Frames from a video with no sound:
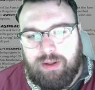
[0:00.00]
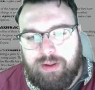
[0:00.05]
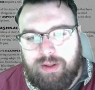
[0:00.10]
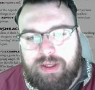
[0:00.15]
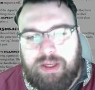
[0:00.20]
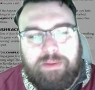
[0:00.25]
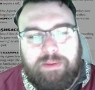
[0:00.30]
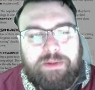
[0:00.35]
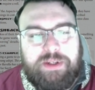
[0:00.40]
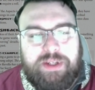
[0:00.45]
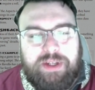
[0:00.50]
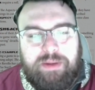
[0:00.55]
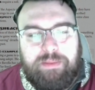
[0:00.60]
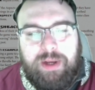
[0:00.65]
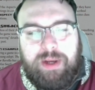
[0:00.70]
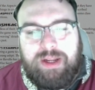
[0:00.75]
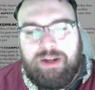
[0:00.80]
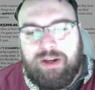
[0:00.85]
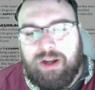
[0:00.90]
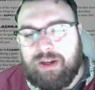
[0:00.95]
The M C
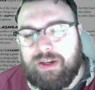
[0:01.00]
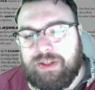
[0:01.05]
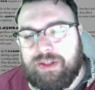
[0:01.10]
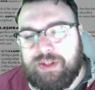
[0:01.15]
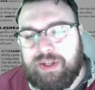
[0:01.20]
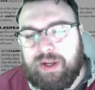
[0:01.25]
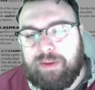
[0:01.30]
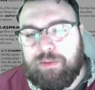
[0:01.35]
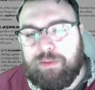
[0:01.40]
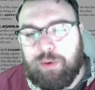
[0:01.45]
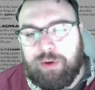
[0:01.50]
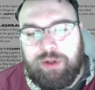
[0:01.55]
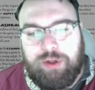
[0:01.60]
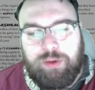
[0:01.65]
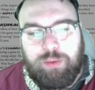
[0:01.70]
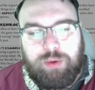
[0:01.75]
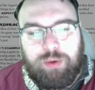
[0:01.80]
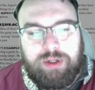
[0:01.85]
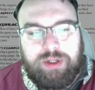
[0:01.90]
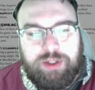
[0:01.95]
may not accept what
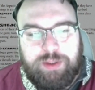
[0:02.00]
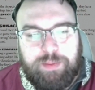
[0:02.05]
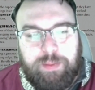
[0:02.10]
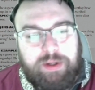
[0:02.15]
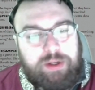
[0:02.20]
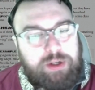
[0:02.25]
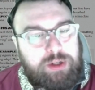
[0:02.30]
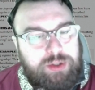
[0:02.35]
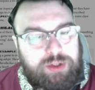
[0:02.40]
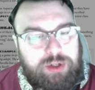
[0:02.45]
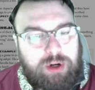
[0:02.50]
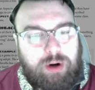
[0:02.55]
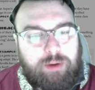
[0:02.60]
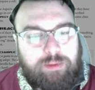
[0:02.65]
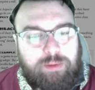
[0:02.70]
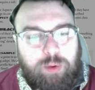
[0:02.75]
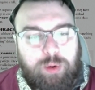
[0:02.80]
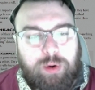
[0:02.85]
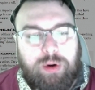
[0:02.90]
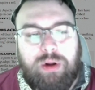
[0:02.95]
you want to spend your star
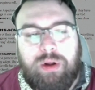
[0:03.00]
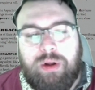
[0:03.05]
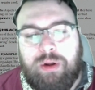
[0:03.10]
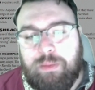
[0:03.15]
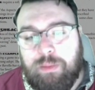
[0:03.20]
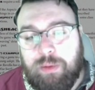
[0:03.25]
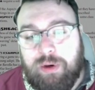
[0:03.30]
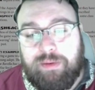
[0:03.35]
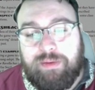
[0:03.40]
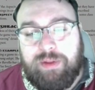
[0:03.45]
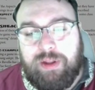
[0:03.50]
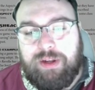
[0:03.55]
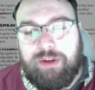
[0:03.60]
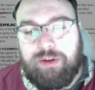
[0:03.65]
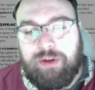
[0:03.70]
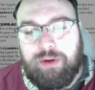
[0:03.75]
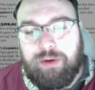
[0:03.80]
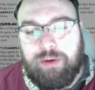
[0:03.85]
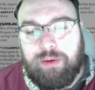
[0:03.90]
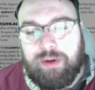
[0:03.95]
for, but if they
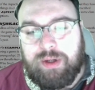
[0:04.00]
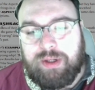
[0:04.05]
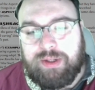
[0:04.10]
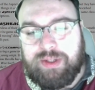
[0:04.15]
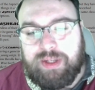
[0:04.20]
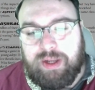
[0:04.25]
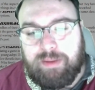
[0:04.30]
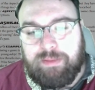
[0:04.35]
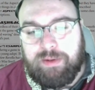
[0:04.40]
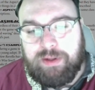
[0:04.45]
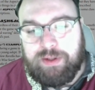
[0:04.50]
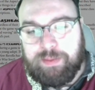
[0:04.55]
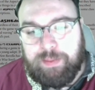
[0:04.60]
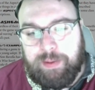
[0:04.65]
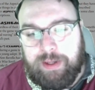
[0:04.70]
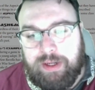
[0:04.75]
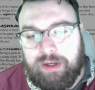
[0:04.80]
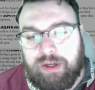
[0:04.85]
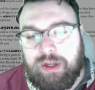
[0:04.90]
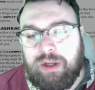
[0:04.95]
do accept the
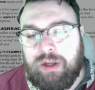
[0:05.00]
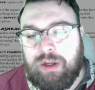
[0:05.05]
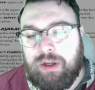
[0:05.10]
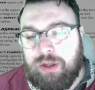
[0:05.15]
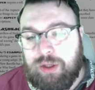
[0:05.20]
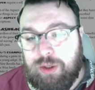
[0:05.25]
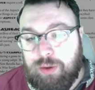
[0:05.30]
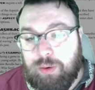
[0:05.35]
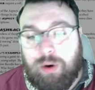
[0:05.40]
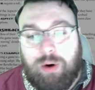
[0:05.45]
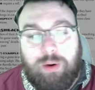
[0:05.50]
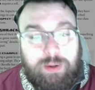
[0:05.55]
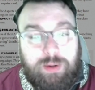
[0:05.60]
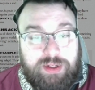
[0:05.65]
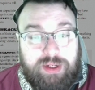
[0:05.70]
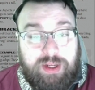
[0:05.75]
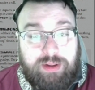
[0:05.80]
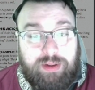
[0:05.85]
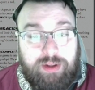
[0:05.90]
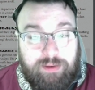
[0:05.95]
spin, you
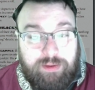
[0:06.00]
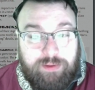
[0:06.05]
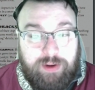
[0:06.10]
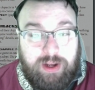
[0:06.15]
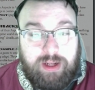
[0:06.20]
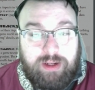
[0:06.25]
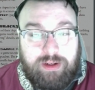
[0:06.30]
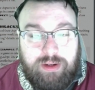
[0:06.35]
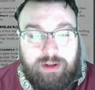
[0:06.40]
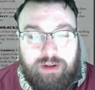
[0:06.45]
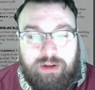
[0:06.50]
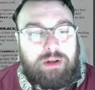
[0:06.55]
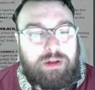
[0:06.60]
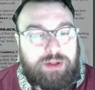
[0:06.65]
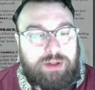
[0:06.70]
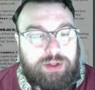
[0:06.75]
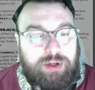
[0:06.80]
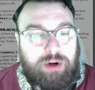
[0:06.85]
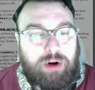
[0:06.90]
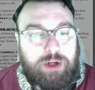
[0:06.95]
always get the effect.
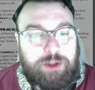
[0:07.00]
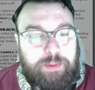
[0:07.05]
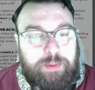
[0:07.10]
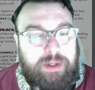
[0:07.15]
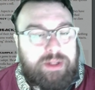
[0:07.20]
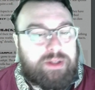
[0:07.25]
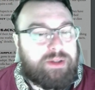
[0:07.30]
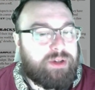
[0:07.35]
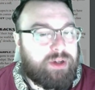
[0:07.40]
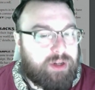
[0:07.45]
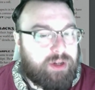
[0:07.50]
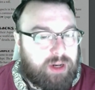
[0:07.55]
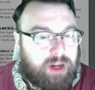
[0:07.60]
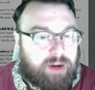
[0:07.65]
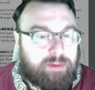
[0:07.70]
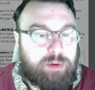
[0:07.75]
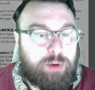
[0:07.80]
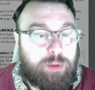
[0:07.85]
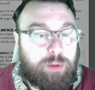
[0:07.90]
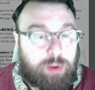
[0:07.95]
Star spins
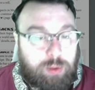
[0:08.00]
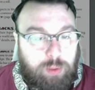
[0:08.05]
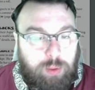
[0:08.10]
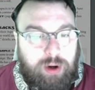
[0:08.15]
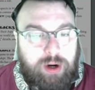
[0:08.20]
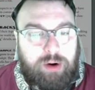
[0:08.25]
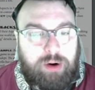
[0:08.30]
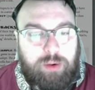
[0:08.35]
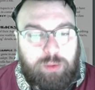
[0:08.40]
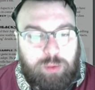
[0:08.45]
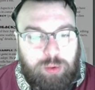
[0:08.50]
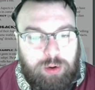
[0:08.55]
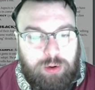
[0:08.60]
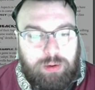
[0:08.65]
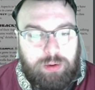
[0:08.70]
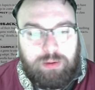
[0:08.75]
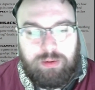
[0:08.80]
never require a roll.